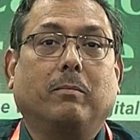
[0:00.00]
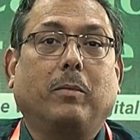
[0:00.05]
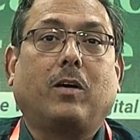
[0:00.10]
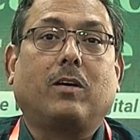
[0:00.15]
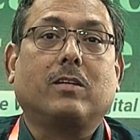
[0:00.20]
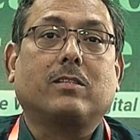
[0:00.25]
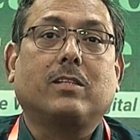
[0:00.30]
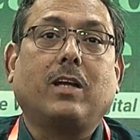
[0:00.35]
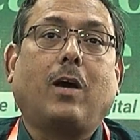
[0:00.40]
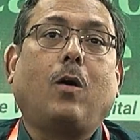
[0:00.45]

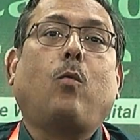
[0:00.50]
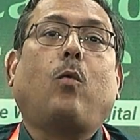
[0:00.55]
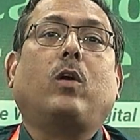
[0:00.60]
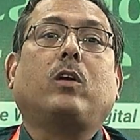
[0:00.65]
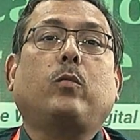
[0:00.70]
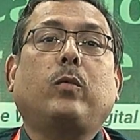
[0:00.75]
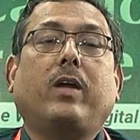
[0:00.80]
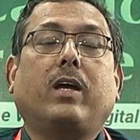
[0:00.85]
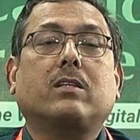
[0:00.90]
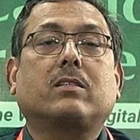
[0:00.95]
Because now
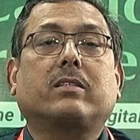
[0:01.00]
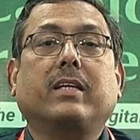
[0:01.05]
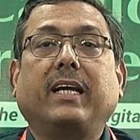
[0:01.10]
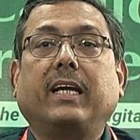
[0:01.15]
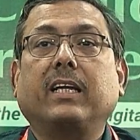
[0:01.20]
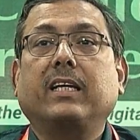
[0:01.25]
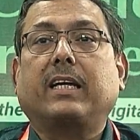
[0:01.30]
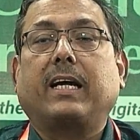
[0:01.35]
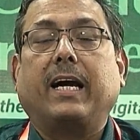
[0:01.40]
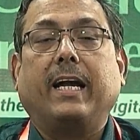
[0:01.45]
what we are
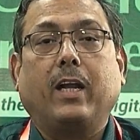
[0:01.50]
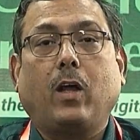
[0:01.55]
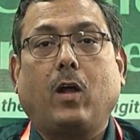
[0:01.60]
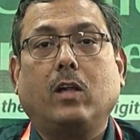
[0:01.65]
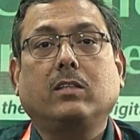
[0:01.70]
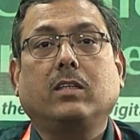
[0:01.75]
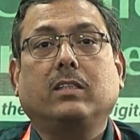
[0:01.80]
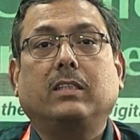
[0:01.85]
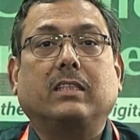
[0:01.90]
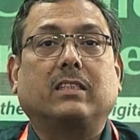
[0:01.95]
seeing in
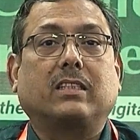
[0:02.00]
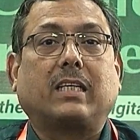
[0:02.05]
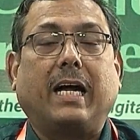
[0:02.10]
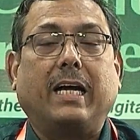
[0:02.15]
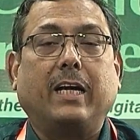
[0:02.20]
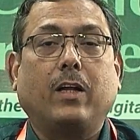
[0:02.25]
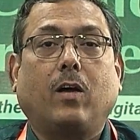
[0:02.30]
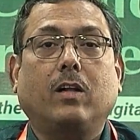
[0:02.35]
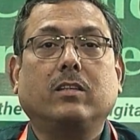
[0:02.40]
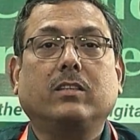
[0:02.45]
cardiology, this
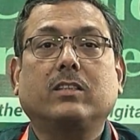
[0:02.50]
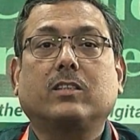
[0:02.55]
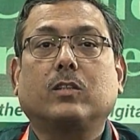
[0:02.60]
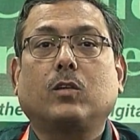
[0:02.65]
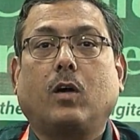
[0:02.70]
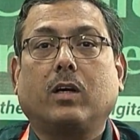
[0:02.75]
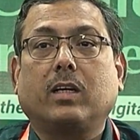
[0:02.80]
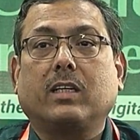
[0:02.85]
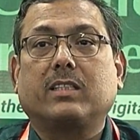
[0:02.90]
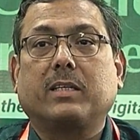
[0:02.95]
cardiology is
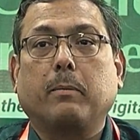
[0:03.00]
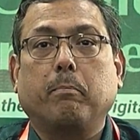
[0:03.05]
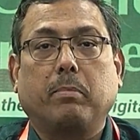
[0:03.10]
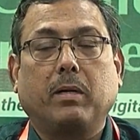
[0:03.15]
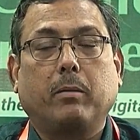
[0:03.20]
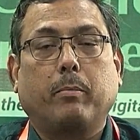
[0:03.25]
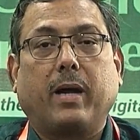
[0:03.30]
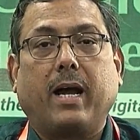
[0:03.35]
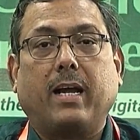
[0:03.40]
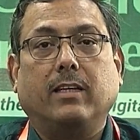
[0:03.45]
not a
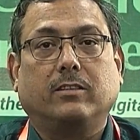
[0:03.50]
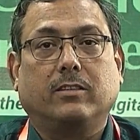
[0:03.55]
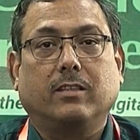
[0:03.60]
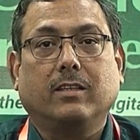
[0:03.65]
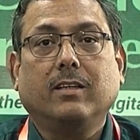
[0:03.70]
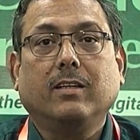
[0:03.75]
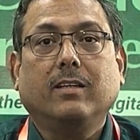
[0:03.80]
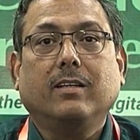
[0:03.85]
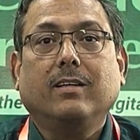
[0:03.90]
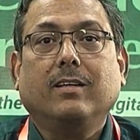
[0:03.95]
simple branch.
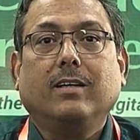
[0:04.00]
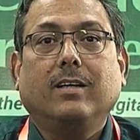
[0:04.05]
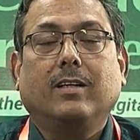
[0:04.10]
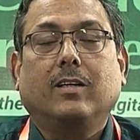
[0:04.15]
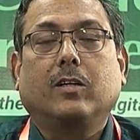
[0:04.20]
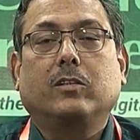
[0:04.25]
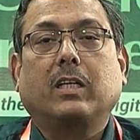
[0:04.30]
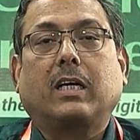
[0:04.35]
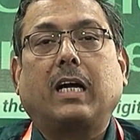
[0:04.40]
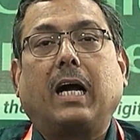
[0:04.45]

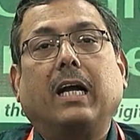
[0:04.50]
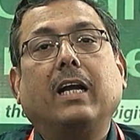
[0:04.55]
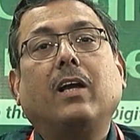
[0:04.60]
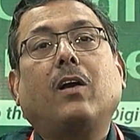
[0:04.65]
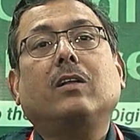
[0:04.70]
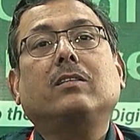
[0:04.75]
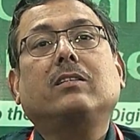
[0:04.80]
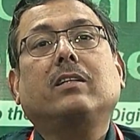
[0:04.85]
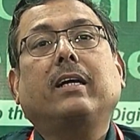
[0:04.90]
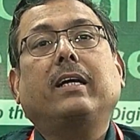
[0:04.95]
Now the
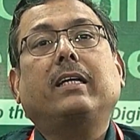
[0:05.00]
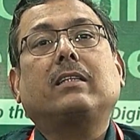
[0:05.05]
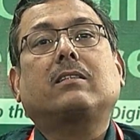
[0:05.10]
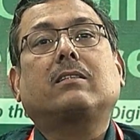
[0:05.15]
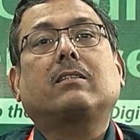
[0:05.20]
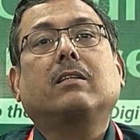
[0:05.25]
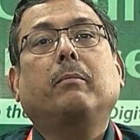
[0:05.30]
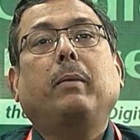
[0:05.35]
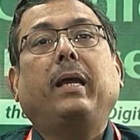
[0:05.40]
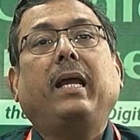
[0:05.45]
cardiology
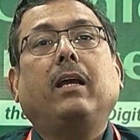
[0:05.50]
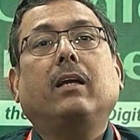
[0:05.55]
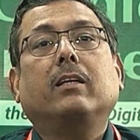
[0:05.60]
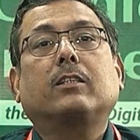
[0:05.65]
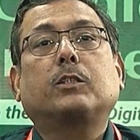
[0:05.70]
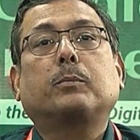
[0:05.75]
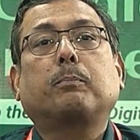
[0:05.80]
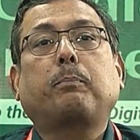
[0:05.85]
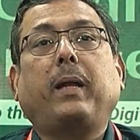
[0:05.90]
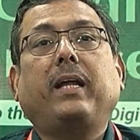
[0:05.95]
is being
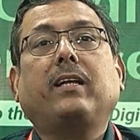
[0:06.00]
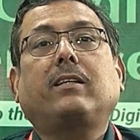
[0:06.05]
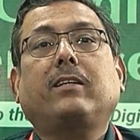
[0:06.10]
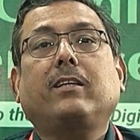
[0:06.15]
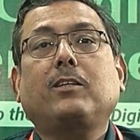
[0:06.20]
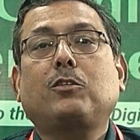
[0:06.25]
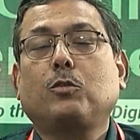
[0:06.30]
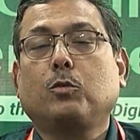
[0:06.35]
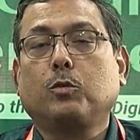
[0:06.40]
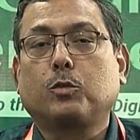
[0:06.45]
split
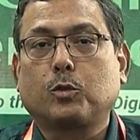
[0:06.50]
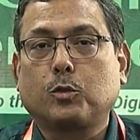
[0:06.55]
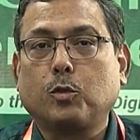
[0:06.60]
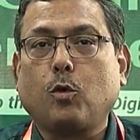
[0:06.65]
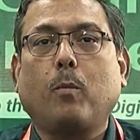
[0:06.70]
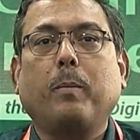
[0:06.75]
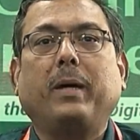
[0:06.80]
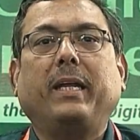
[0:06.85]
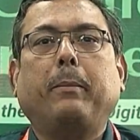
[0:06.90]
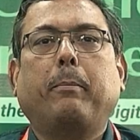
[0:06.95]
into
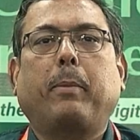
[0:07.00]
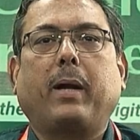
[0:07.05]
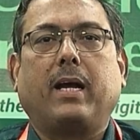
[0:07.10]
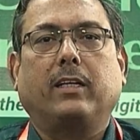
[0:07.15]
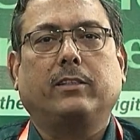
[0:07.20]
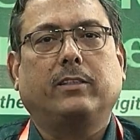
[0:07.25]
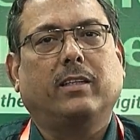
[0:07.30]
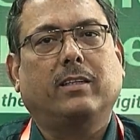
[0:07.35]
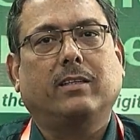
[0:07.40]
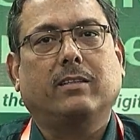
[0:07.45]
so many
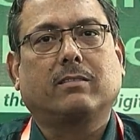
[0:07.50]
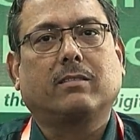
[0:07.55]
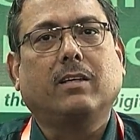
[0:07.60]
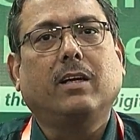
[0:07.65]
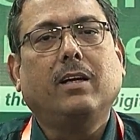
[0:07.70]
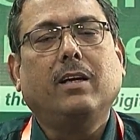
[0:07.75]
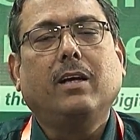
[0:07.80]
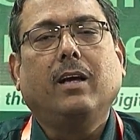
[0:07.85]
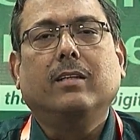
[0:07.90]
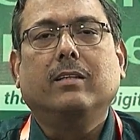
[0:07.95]
branches.
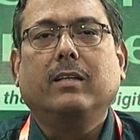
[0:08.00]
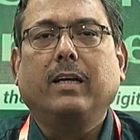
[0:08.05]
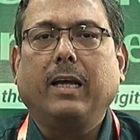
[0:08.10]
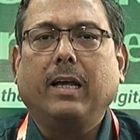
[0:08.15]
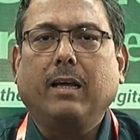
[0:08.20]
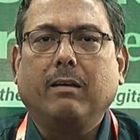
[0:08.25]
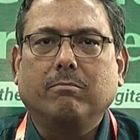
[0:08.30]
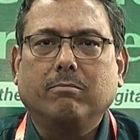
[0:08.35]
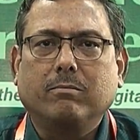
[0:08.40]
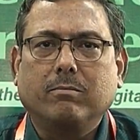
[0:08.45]

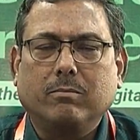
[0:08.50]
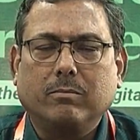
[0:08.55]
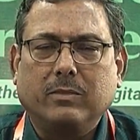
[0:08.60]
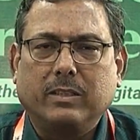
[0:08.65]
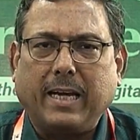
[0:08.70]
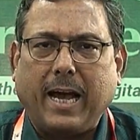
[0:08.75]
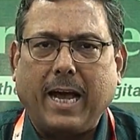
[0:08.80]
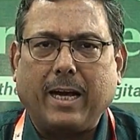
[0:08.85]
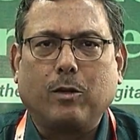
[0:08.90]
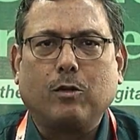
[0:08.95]
The
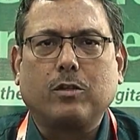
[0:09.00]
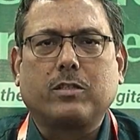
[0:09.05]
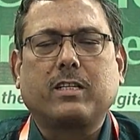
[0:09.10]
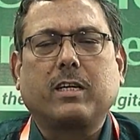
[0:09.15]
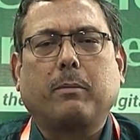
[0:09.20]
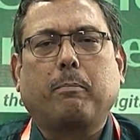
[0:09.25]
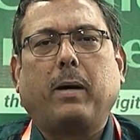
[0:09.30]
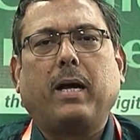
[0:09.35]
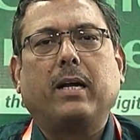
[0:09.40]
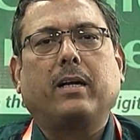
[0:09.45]

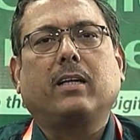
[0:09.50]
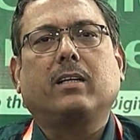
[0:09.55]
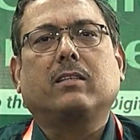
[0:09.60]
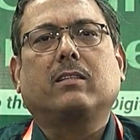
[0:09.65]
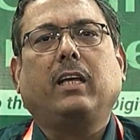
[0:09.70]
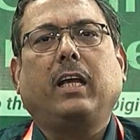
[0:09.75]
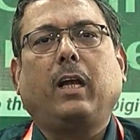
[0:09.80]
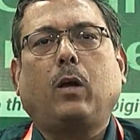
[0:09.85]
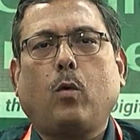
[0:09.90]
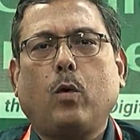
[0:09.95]
diagnostic part is,
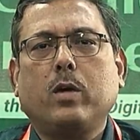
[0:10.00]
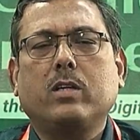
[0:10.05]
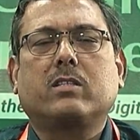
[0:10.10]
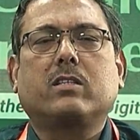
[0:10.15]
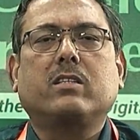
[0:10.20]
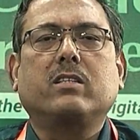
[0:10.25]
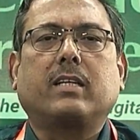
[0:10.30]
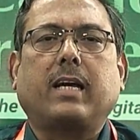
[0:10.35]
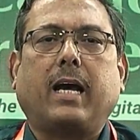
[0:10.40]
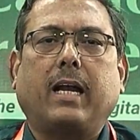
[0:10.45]
the echo is
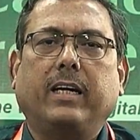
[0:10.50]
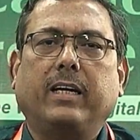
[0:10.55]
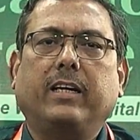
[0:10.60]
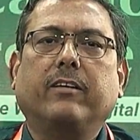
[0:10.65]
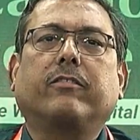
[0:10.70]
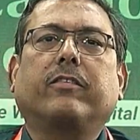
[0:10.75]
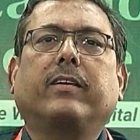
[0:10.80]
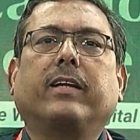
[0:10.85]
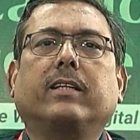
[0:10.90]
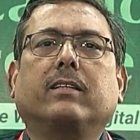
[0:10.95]
entirely
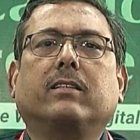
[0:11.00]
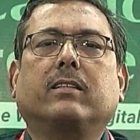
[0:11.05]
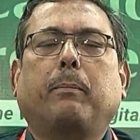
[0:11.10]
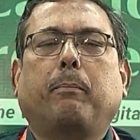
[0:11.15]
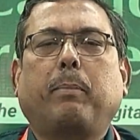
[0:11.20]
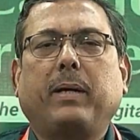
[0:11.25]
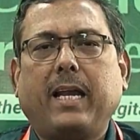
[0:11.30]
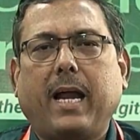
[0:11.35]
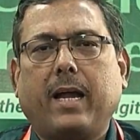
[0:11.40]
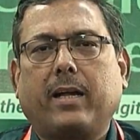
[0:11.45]
different, the
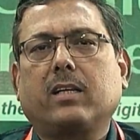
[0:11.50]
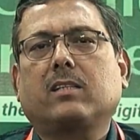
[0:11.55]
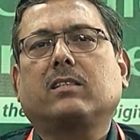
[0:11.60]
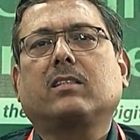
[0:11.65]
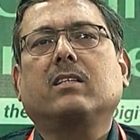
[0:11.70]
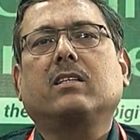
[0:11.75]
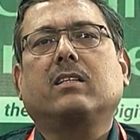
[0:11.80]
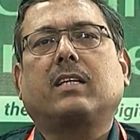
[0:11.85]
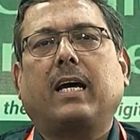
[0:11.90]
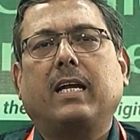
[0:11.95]
pediatrics is
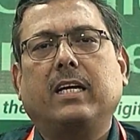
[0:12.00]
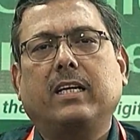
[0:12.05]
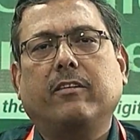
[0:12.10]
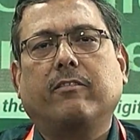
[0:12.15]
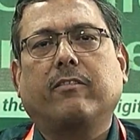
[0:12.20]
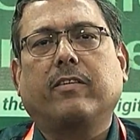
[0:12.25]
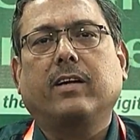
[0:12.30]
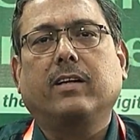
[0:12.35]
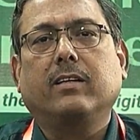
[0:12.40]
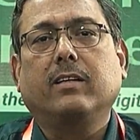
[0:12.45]
entirely
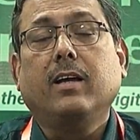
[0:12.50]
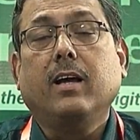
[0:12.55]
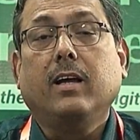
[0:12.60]
different,